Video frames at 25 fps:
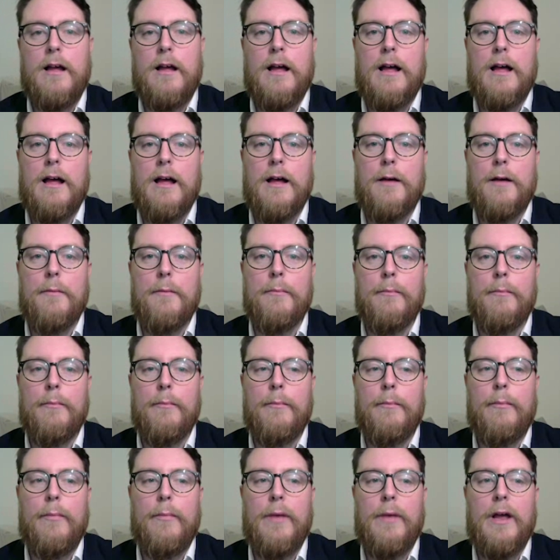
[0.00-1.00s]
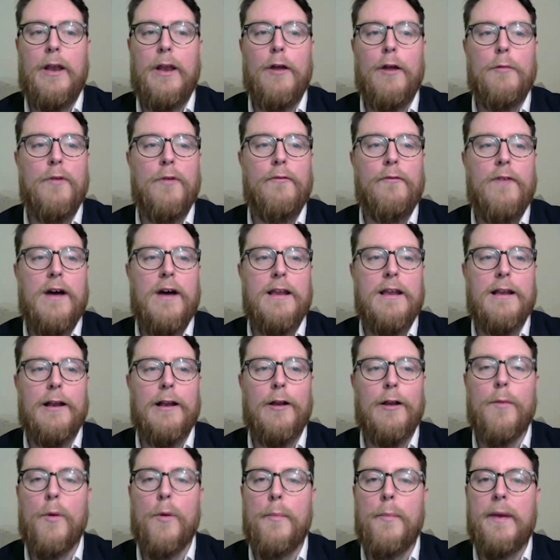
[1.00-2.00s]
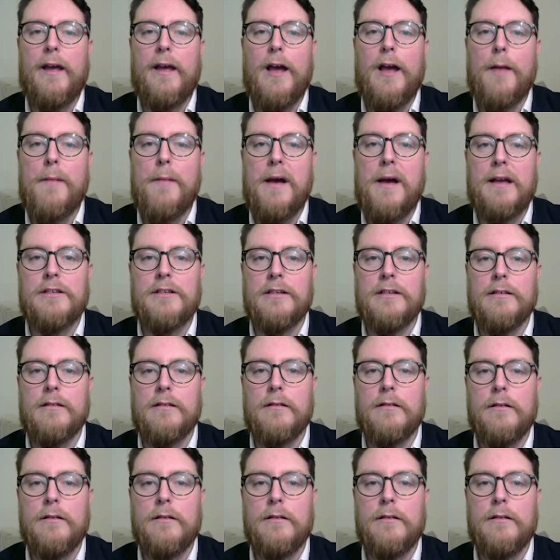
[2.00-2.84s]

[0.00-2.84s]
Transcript: But a lot more fun. A lot more Big Herb action.